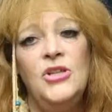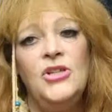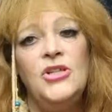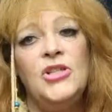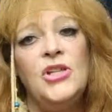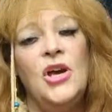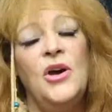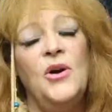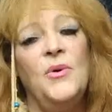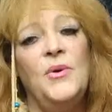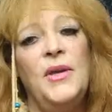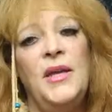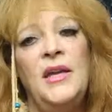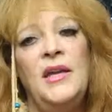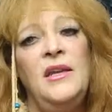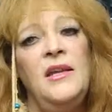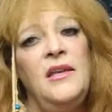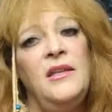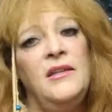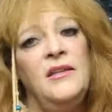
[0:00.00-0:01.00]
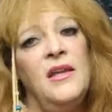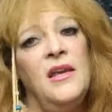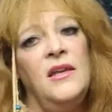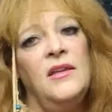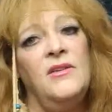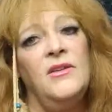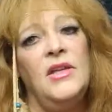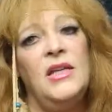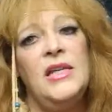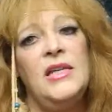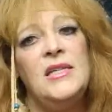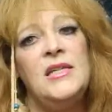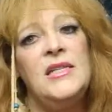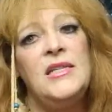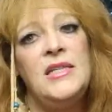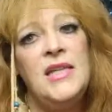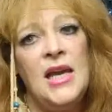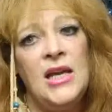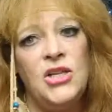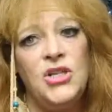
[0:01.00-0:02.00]
So anything that is
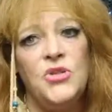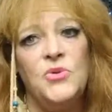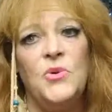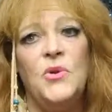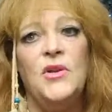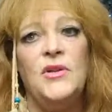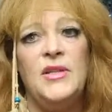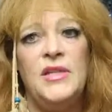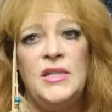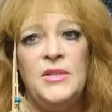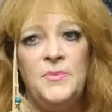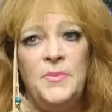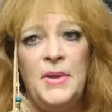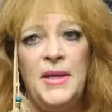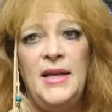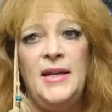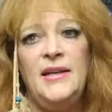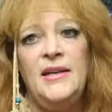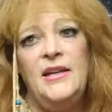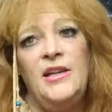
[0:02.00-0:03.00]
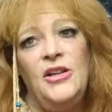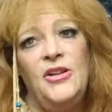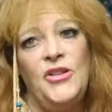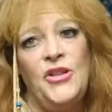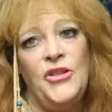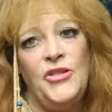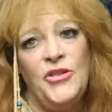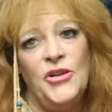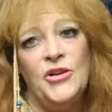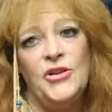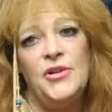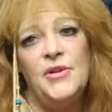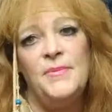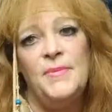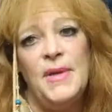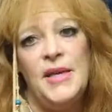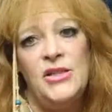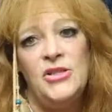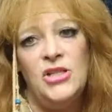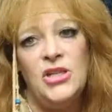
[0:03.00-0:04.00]
sexual on this planet in the third
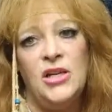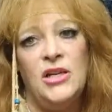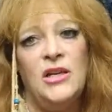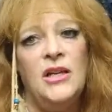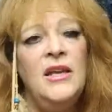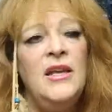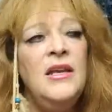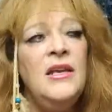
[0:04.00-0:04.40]
dimension